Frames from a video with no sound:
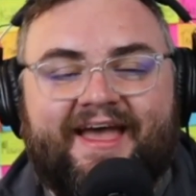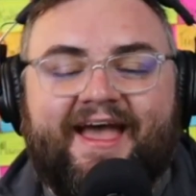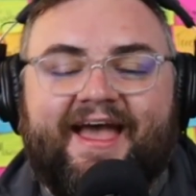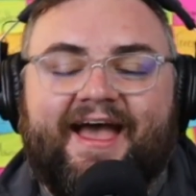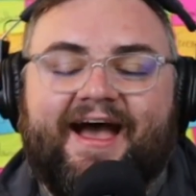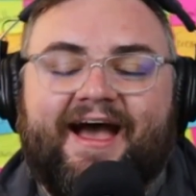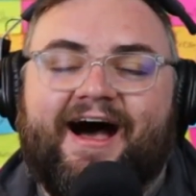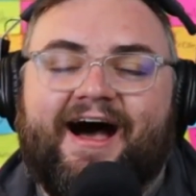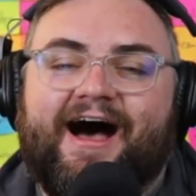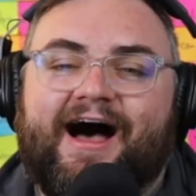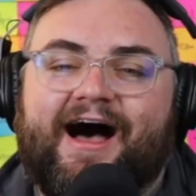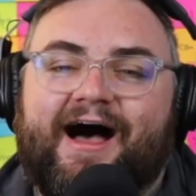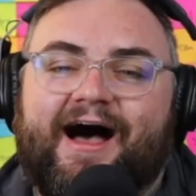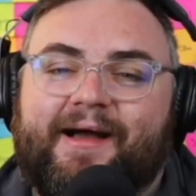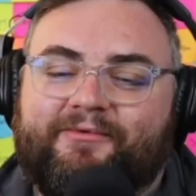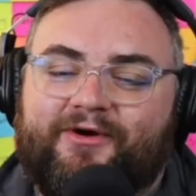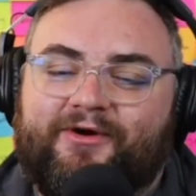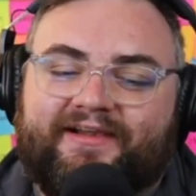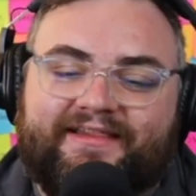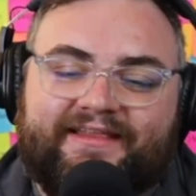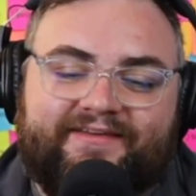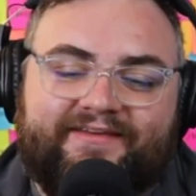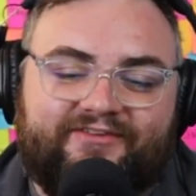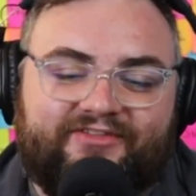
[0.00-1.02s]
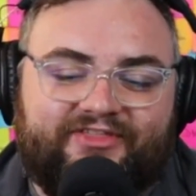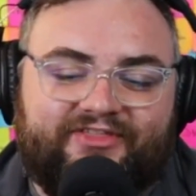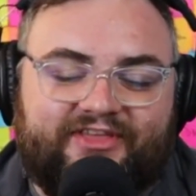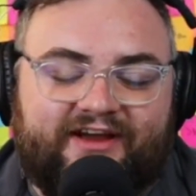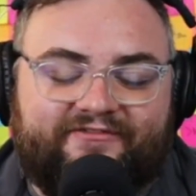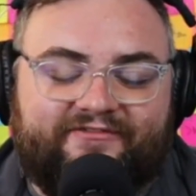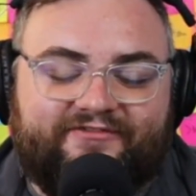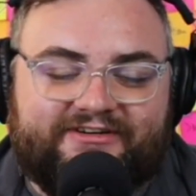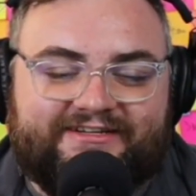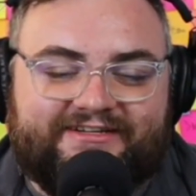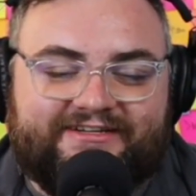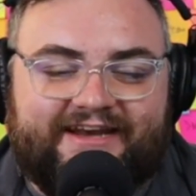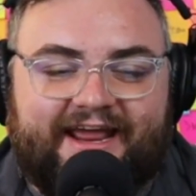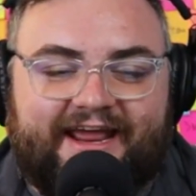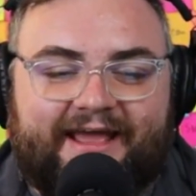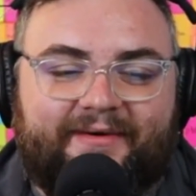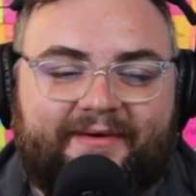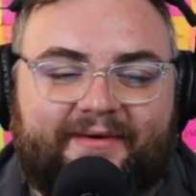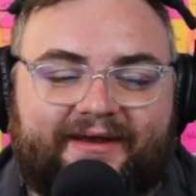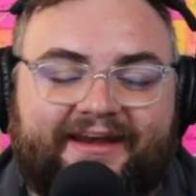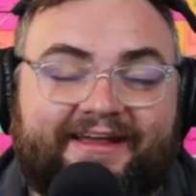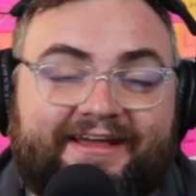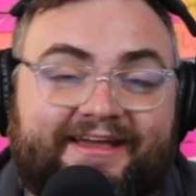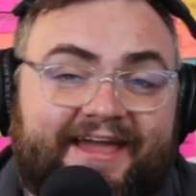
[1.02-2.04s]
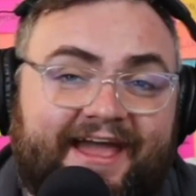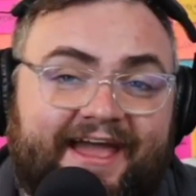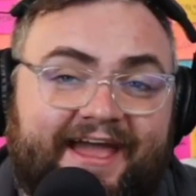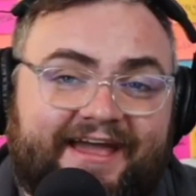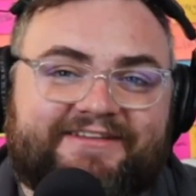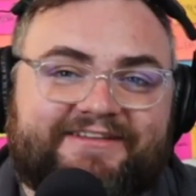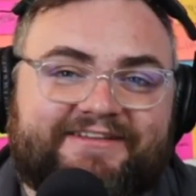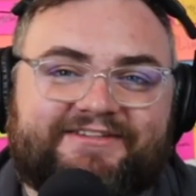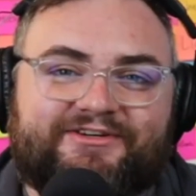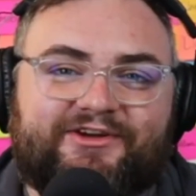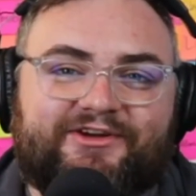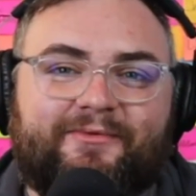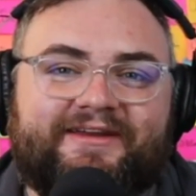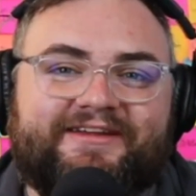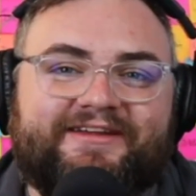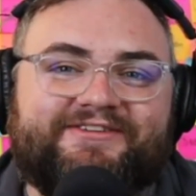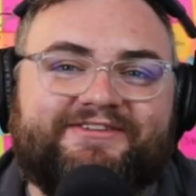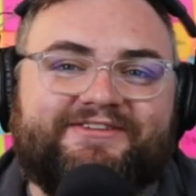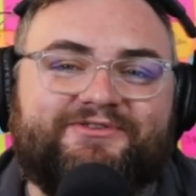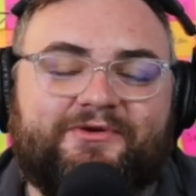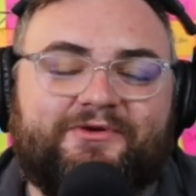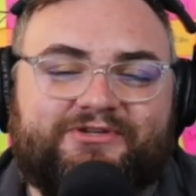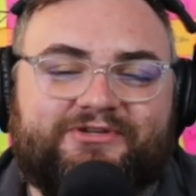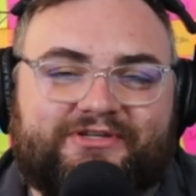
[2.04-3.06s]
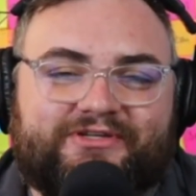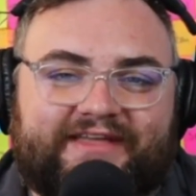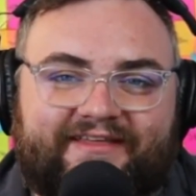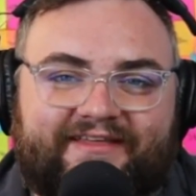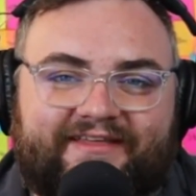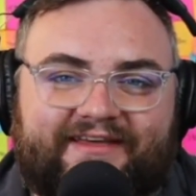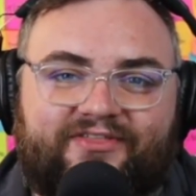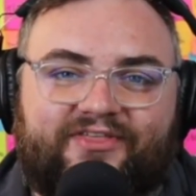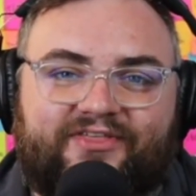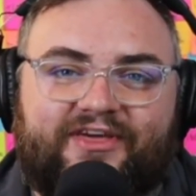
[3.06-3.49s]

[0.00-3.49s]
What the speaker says: I'm going to leave it there for today, but in case nobody's told you lately,